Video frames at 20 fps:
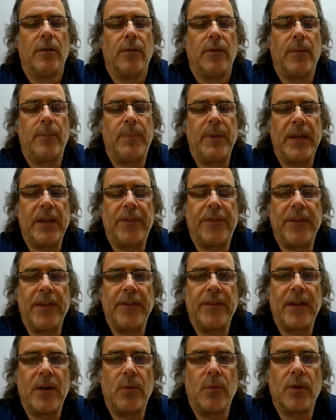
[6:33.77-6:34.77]
The big
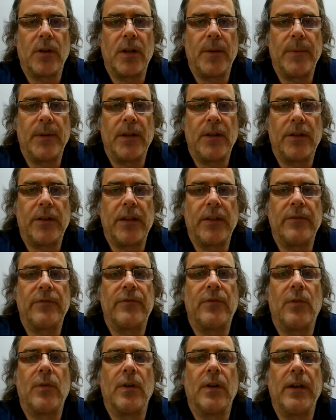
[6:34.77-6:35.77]
thing that we're going to be looking
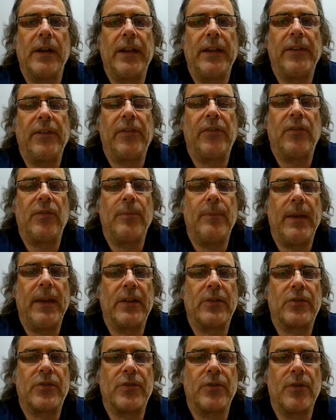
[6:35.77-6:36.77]
for is to
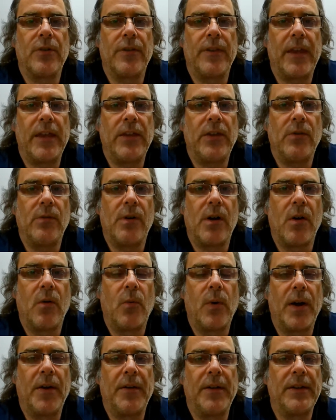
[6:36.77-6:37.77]
make sure that you are
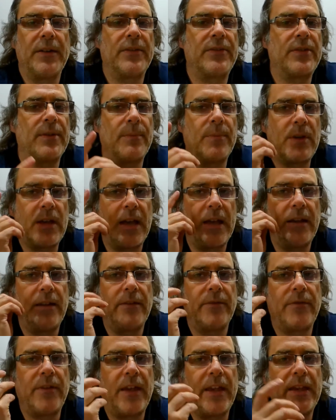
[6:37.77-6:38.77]
wearing some kind
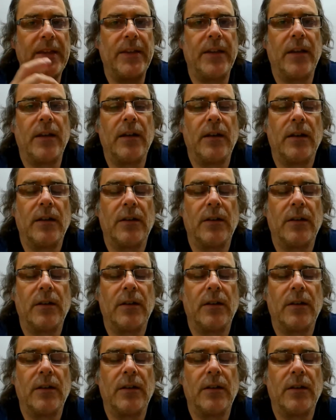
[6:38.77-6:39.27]
of a